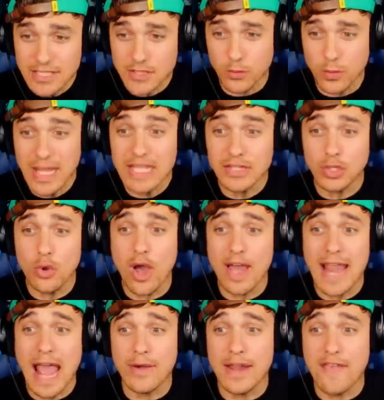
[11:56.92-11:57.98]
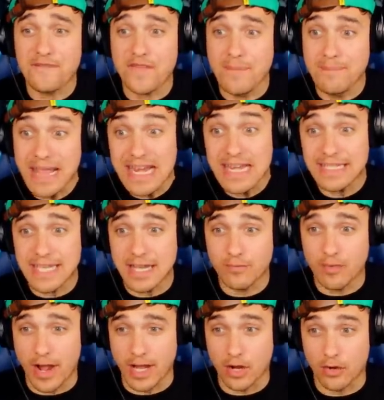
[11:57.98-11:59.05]
it's way too hot out here for me to
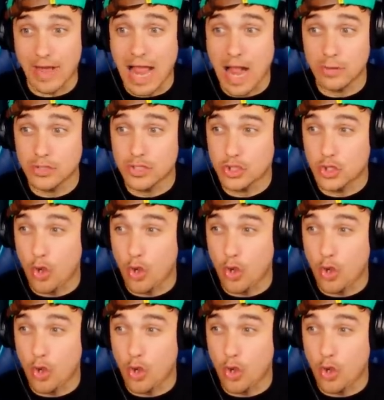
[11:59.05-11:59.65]
keep running around,